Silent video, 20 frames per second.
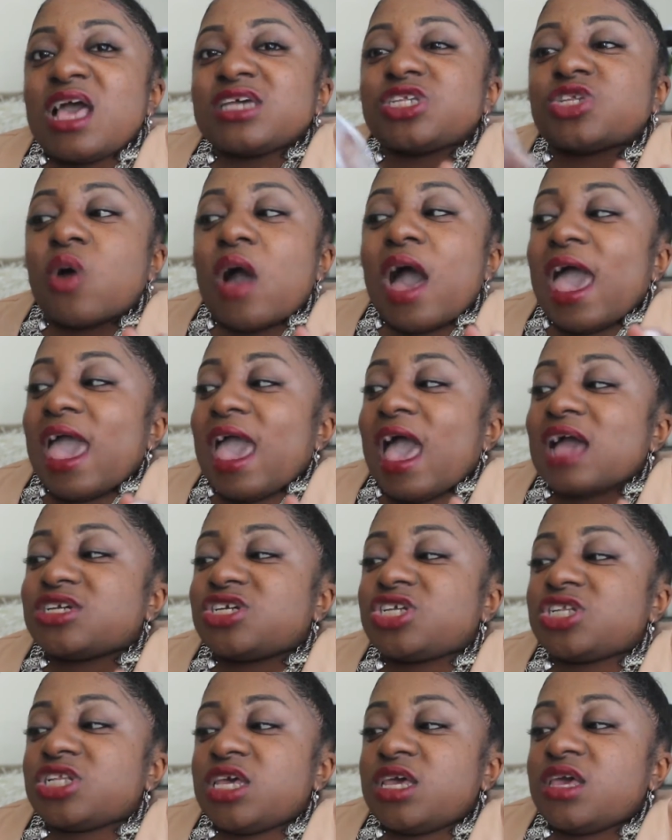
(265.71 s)
So I
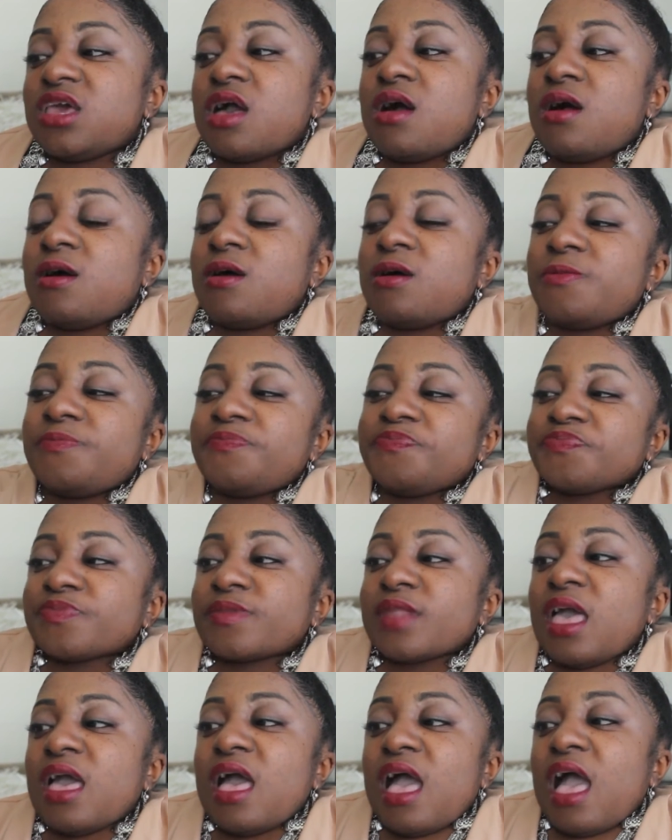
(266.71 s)
actually,
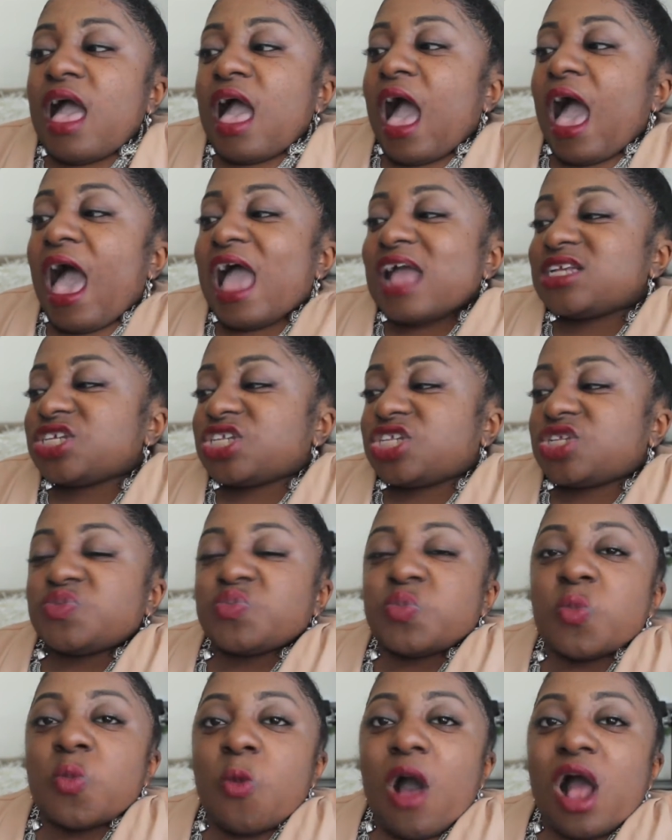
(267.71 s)
I just
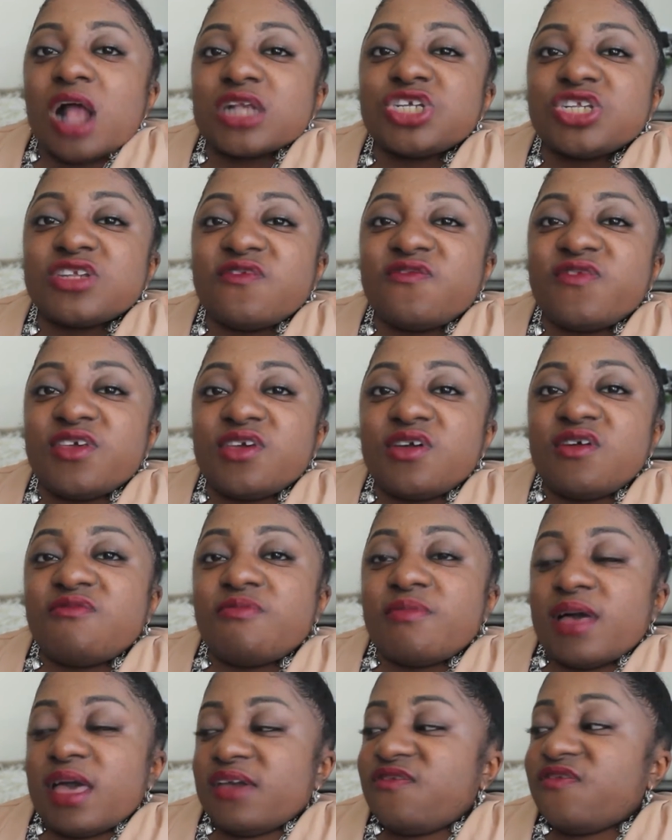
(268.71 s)
watched a few of
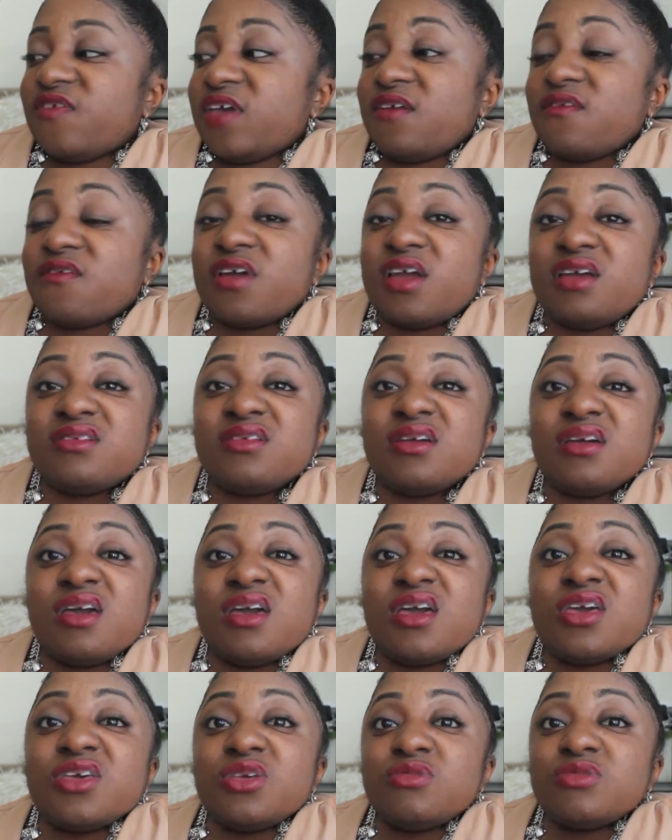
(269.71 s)
my favorite
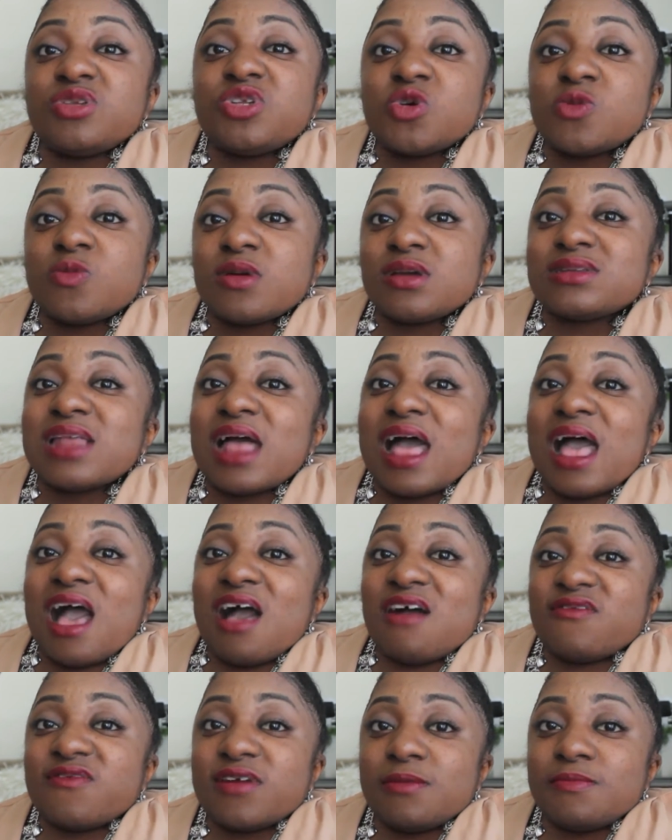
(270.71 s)
YouTubers that
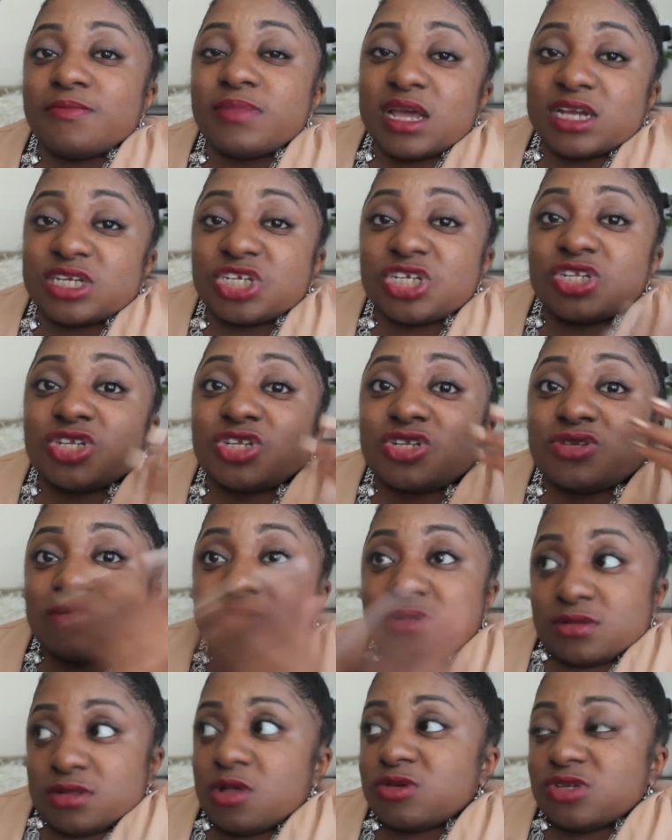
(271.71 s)
have complexions
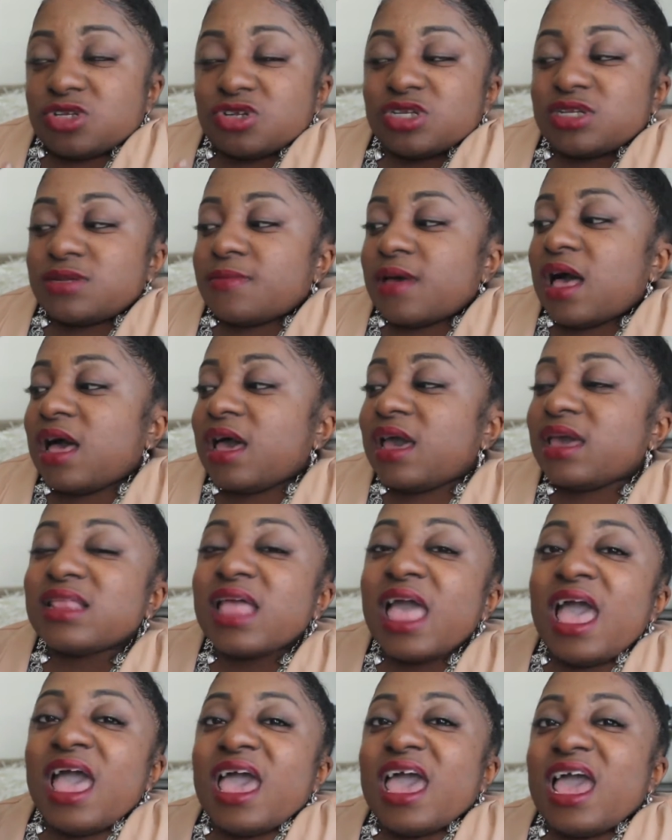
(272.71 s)
closer to mine
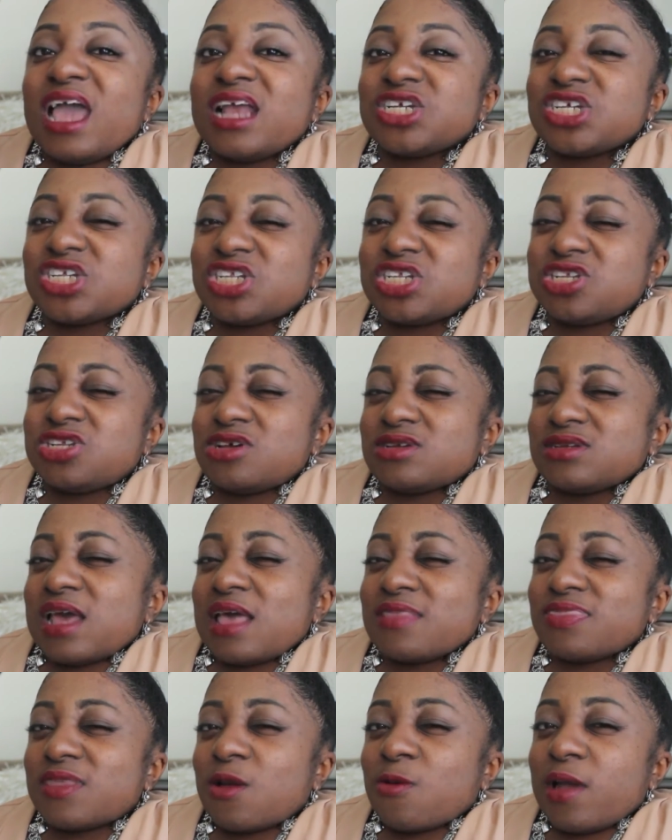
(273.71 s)
and just looked
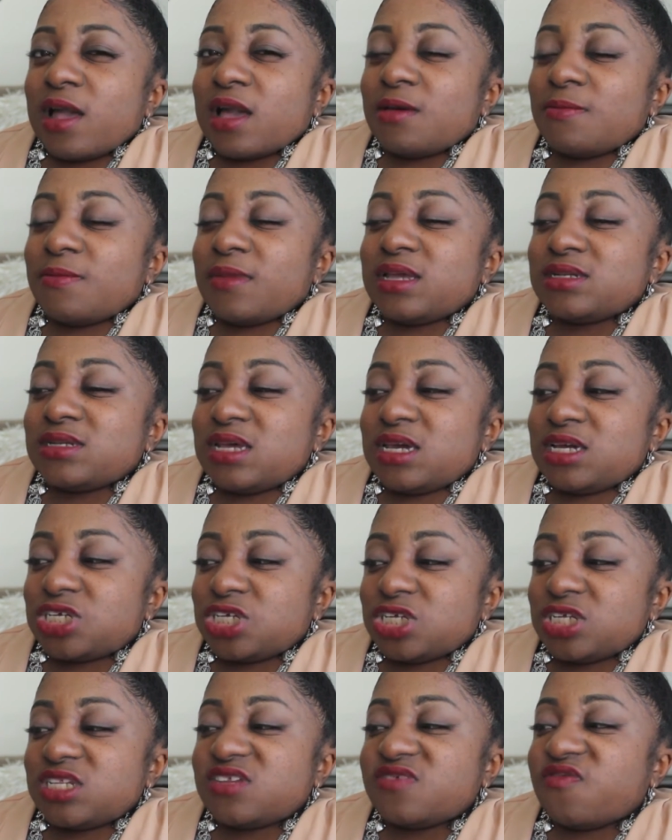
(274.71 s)
at their
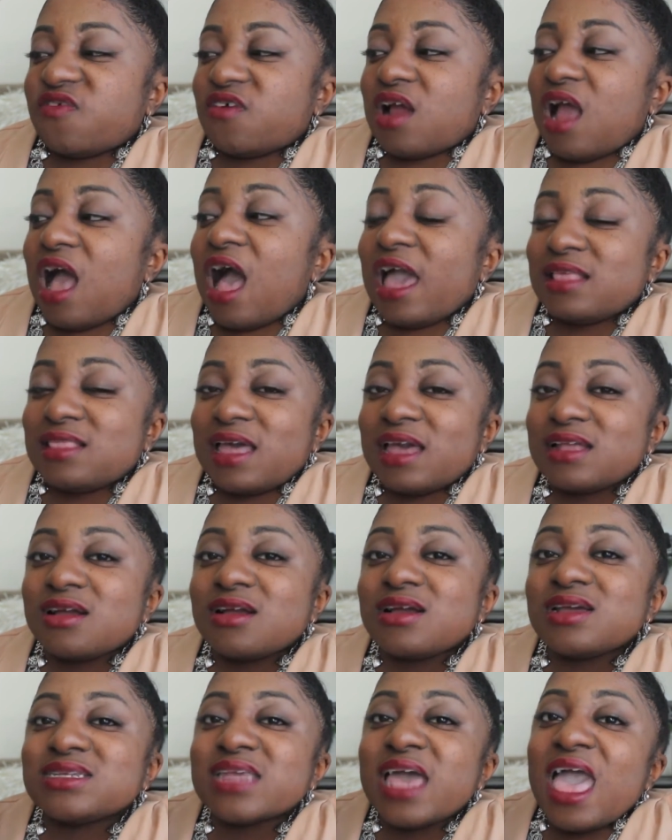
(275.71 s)
recommendations for
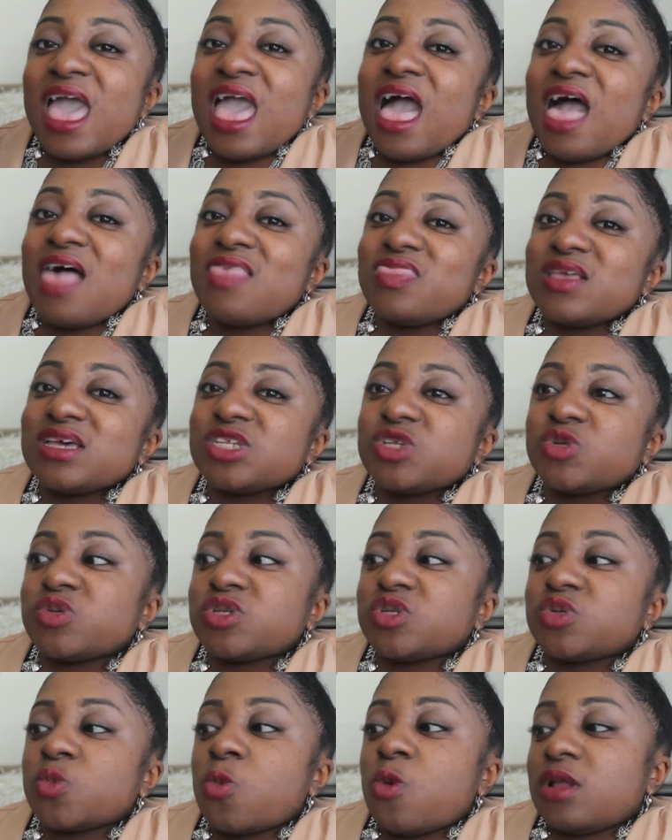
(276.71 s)
highlighters, and this
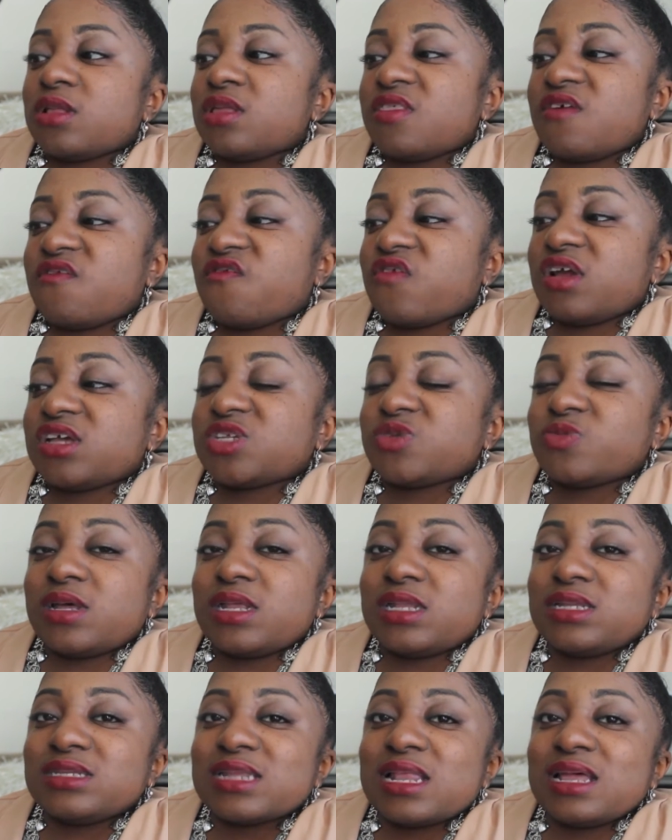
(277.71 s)
was one of the first
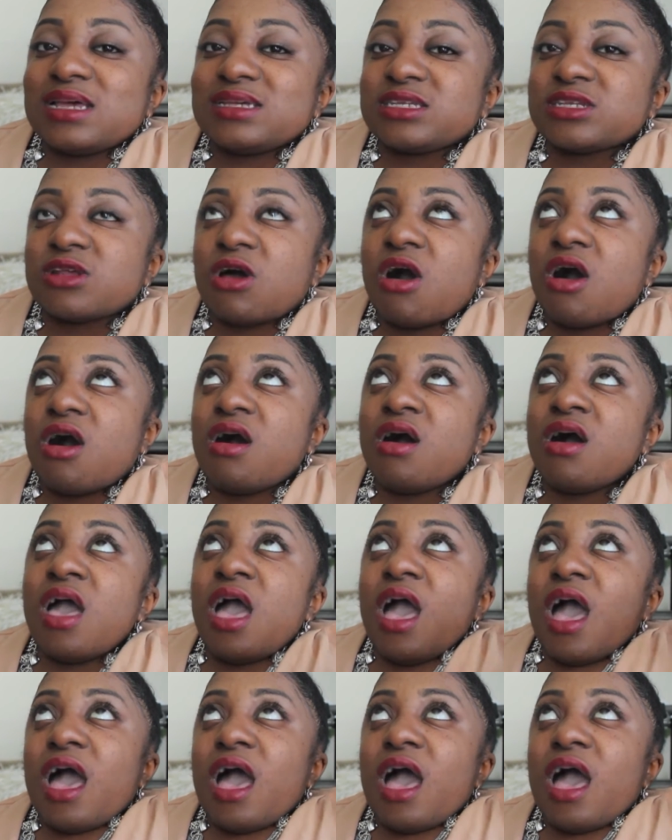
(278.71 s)
ones that I saw.